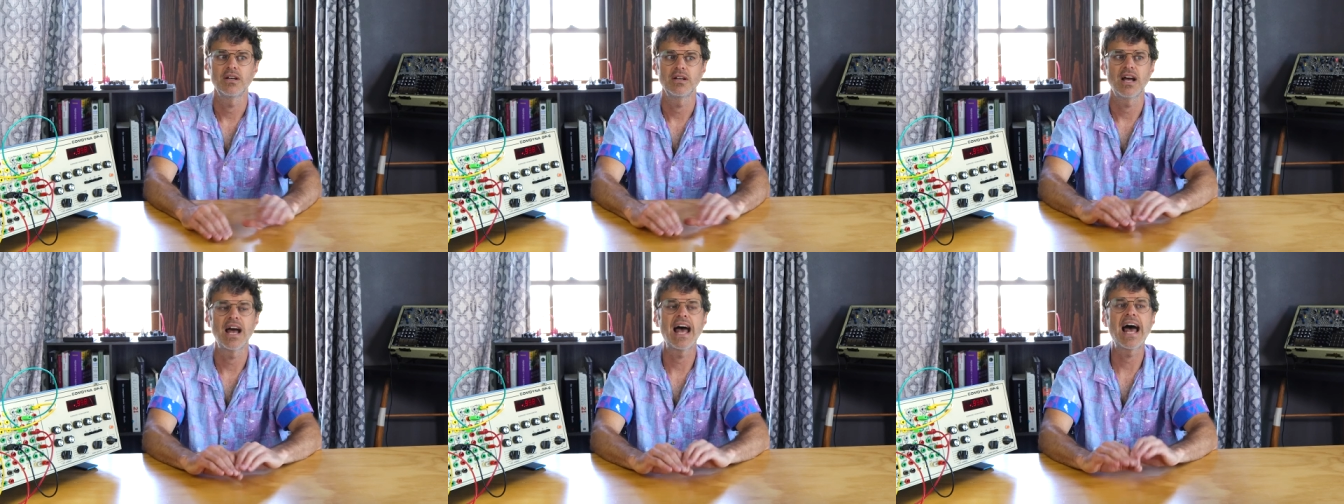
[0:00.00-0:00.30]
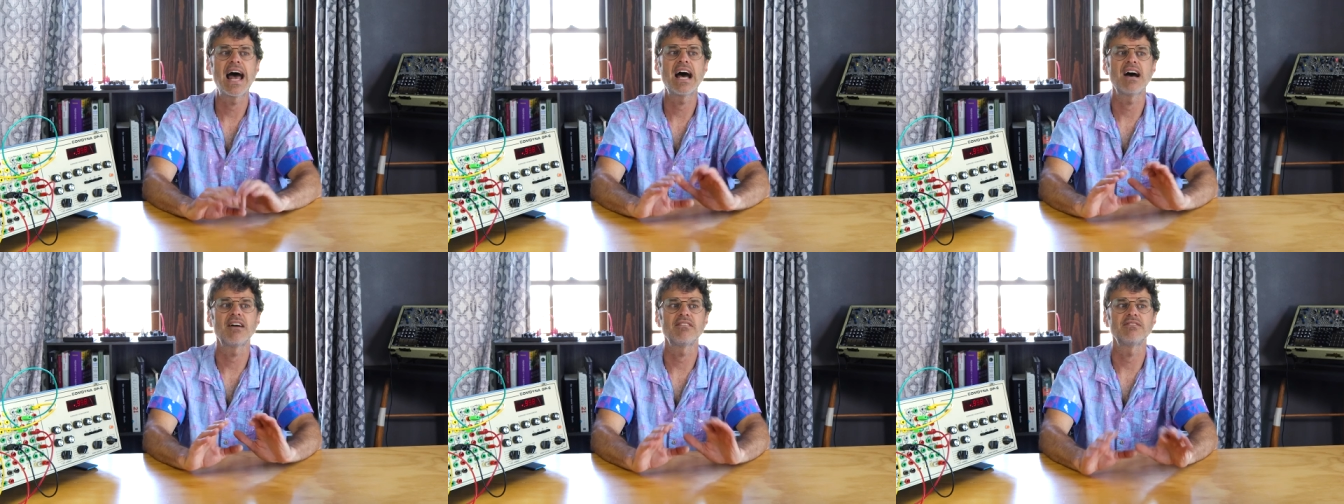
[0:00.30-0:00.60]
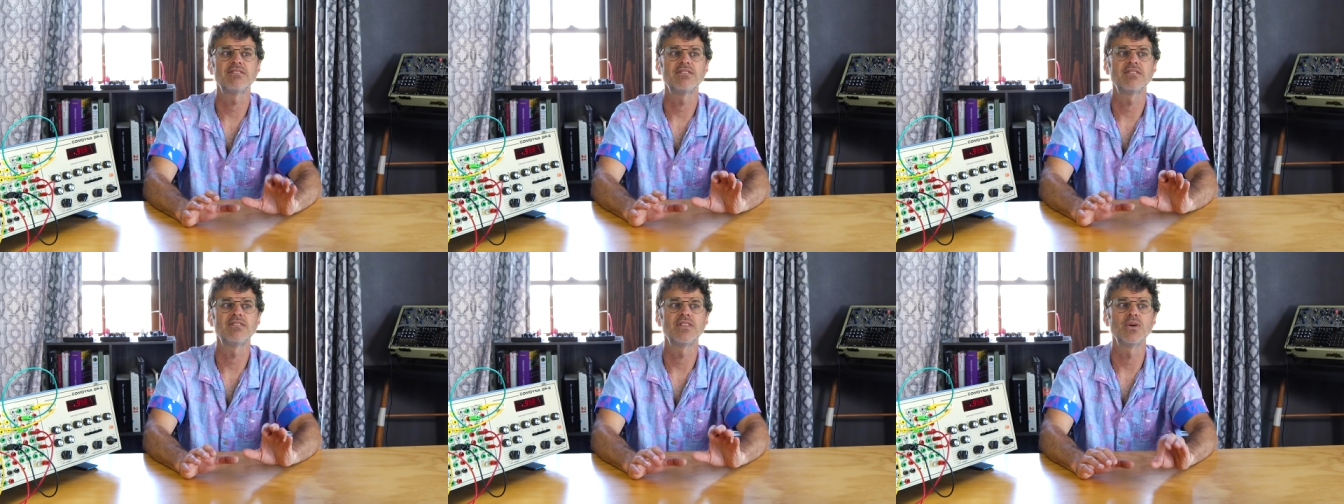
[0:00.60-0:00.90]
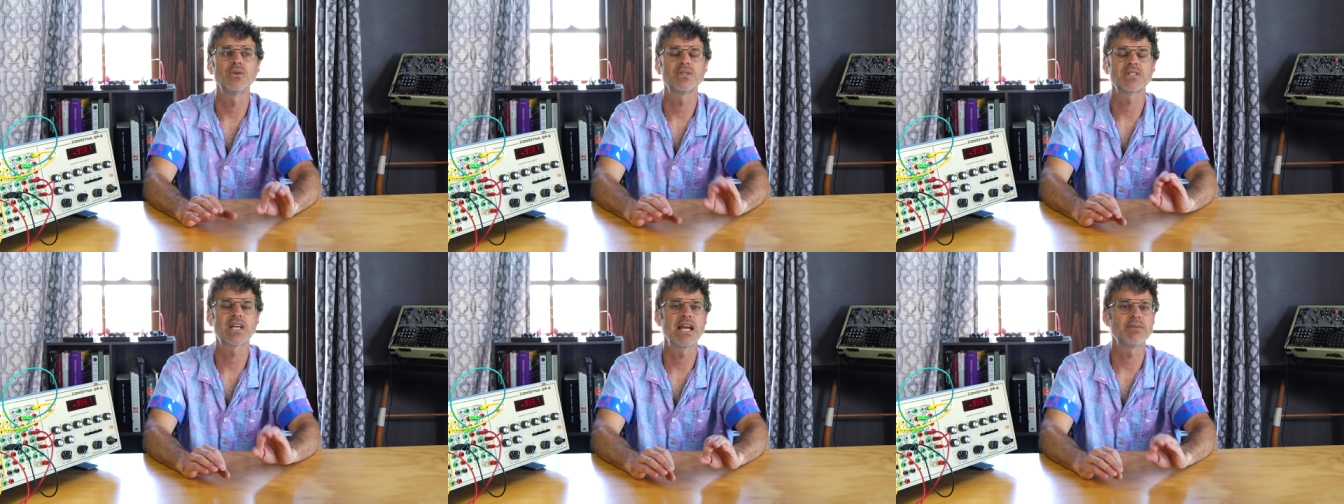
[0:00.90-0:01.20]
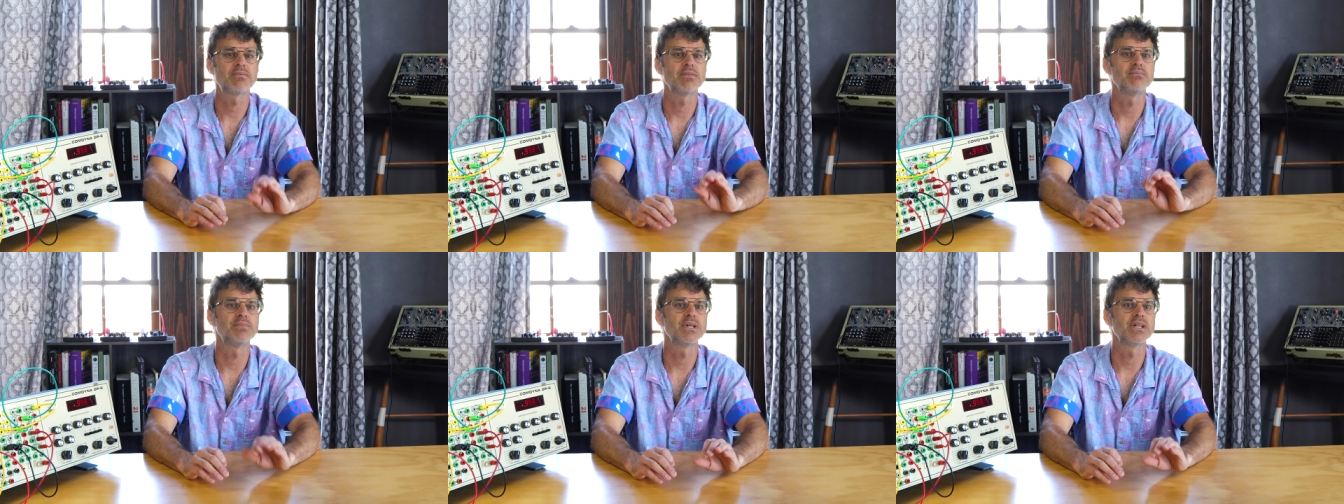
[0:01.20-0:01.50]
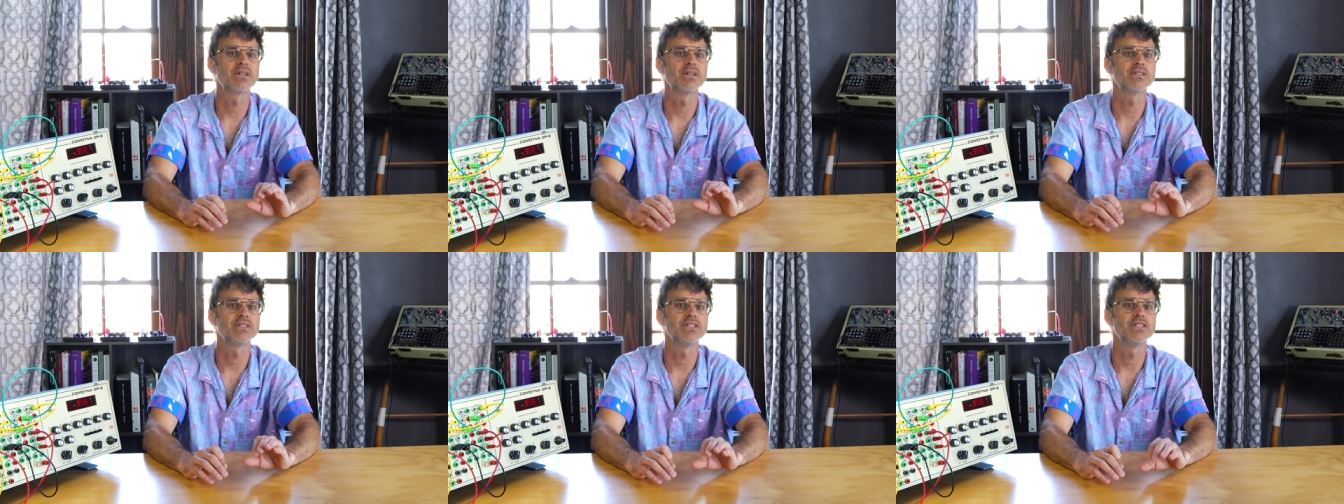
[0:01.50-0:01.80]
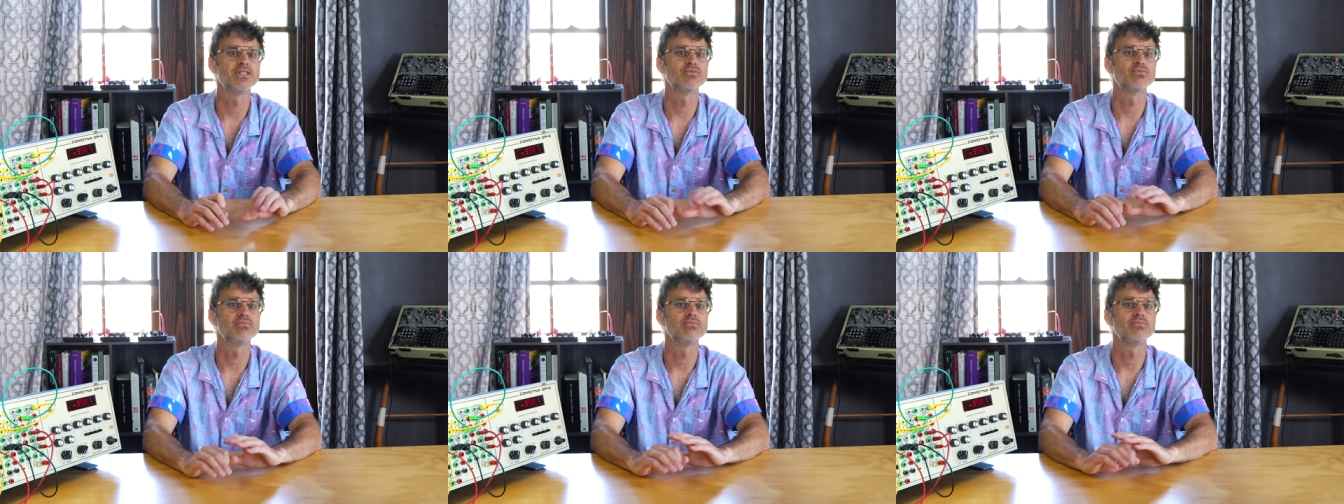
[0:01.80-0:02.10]
have those
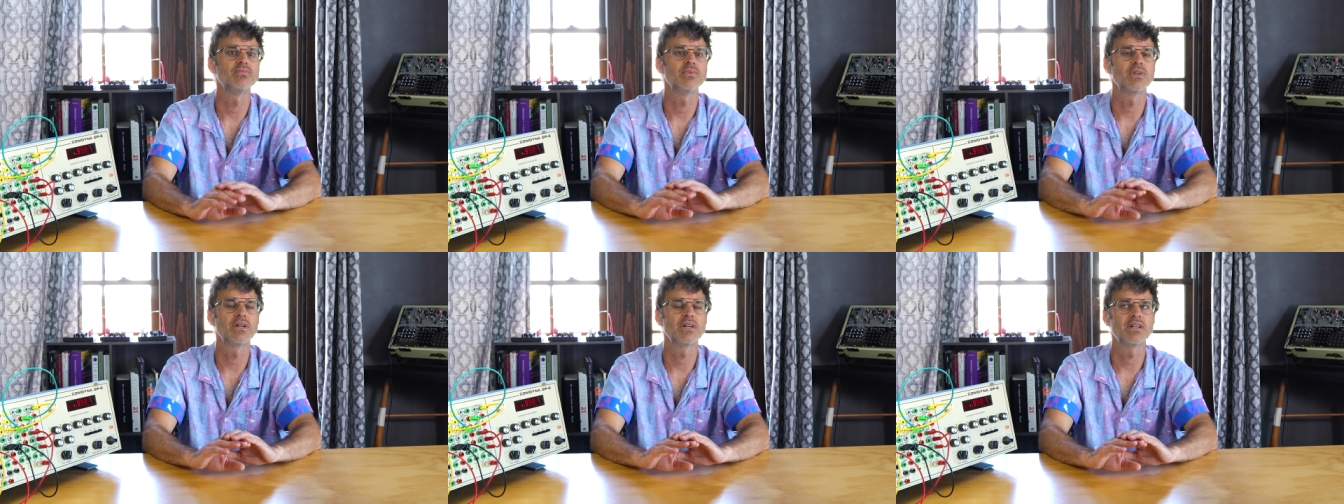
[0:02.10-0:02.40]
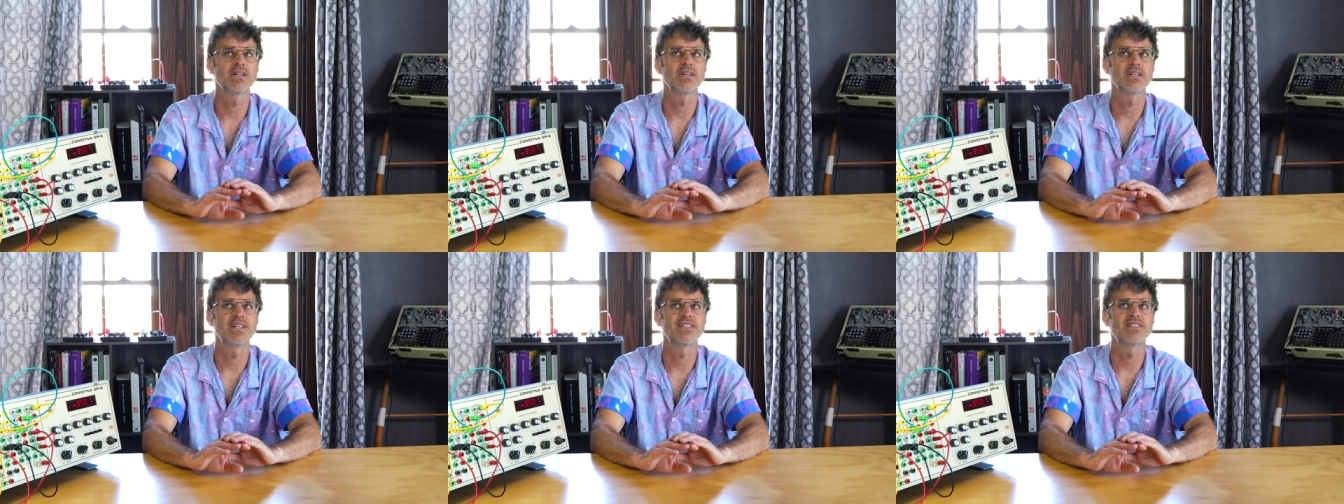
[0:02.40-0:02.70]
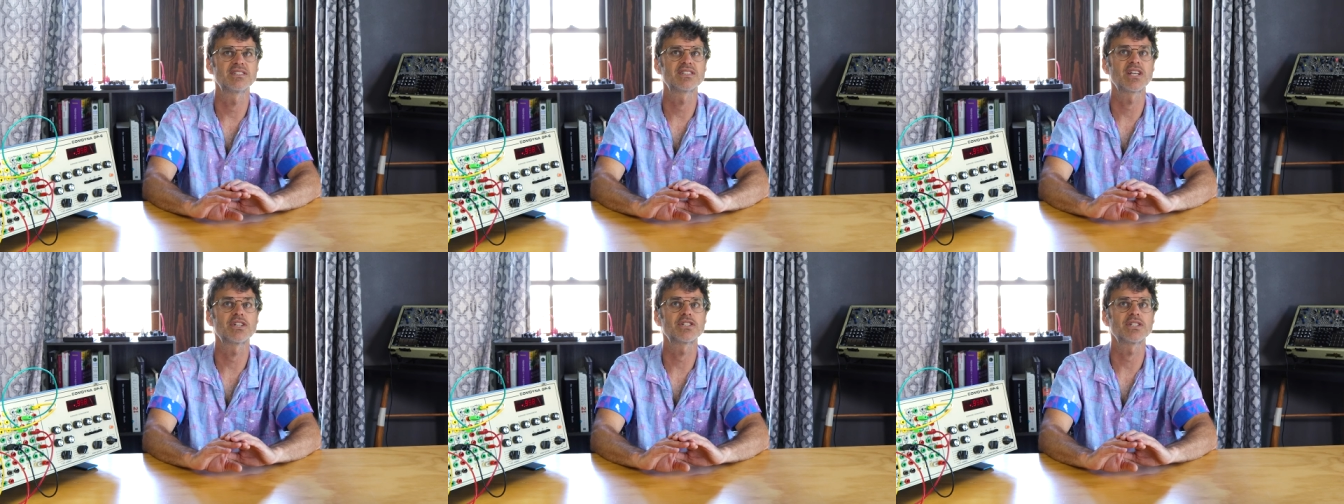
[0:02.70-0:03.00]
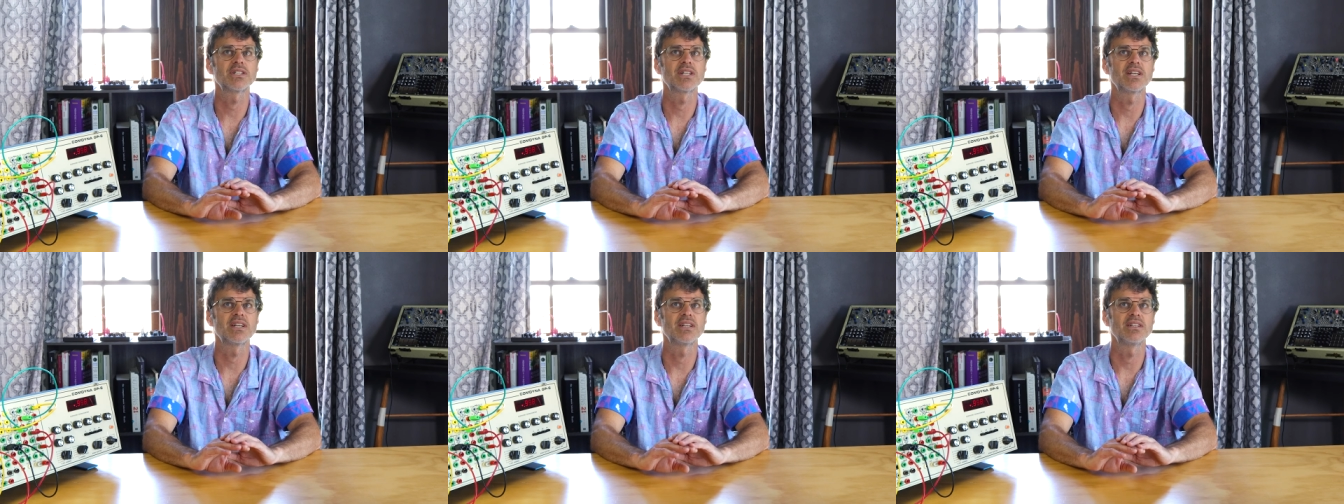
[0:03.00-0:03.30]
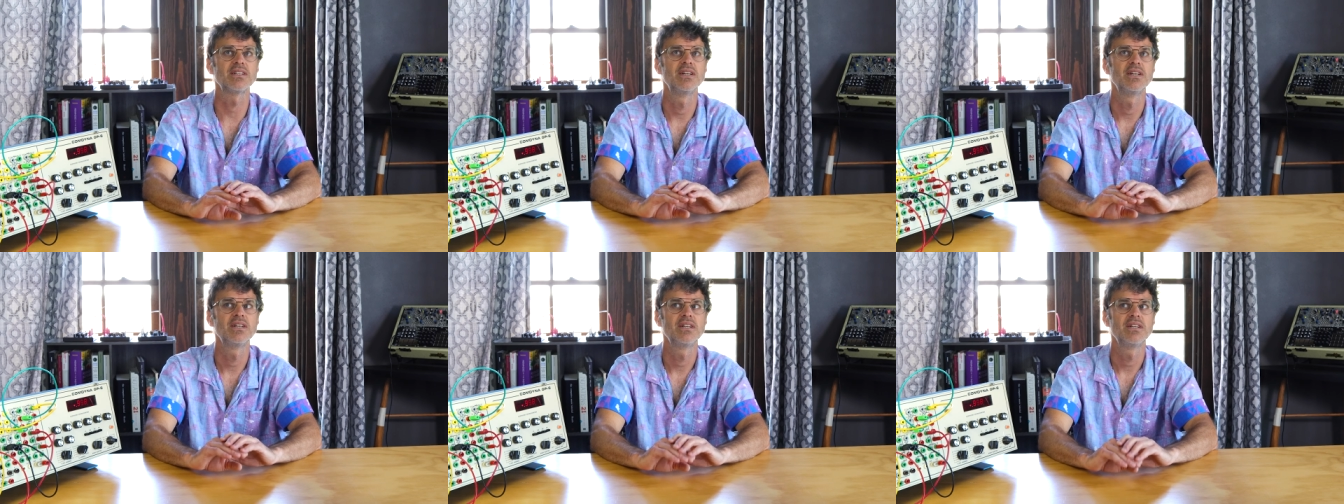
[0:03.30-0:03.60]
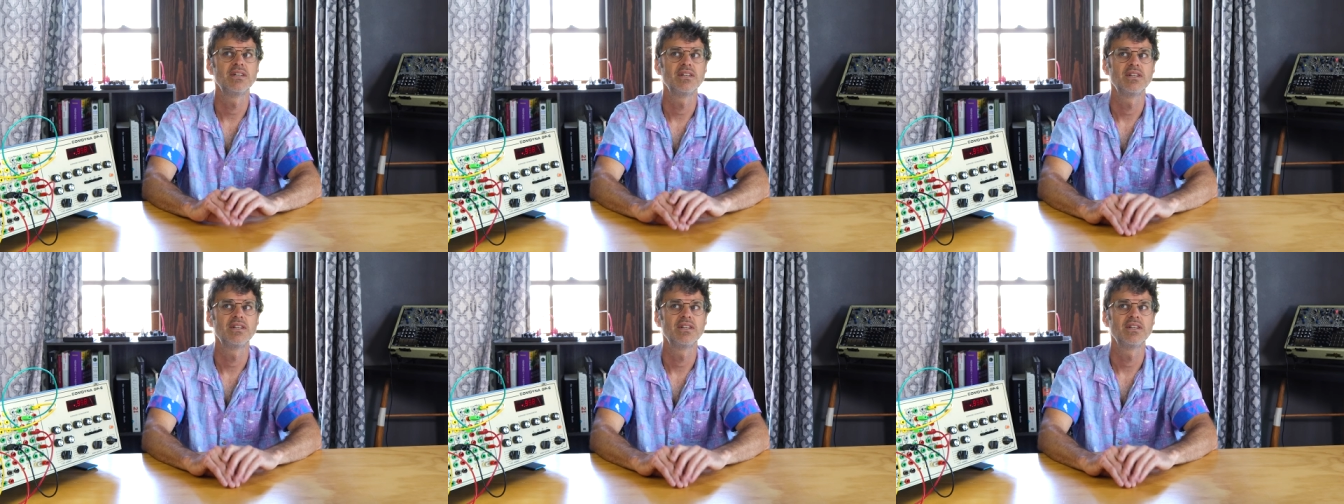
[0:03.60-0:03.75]
capabilities in such a,